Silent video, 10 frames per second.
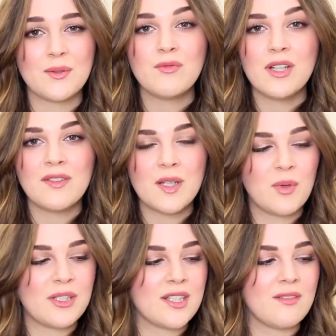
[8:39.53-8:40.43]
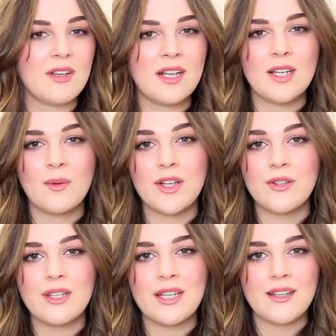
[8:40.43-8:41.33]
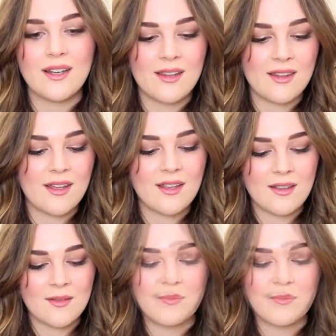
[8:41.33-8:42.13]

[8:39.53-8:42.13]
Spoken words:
It's really pretty and really quite unique, I think.